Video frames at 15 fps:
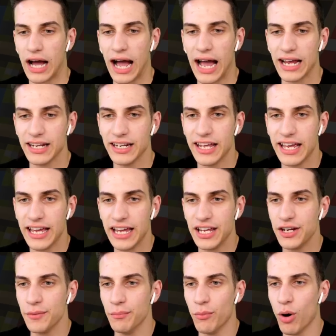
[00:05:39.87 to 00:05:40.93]
I
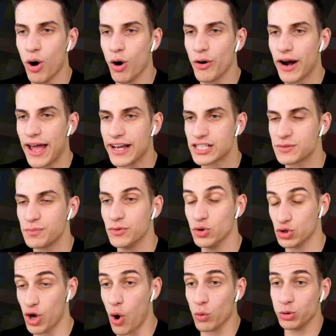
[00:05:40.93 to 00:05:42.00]
need more XP.
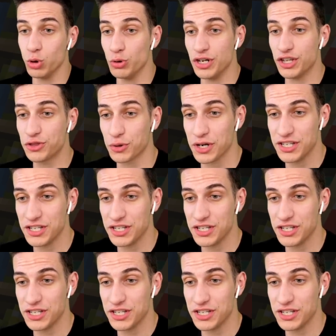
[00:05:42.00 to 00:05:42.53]
Yo, looting three.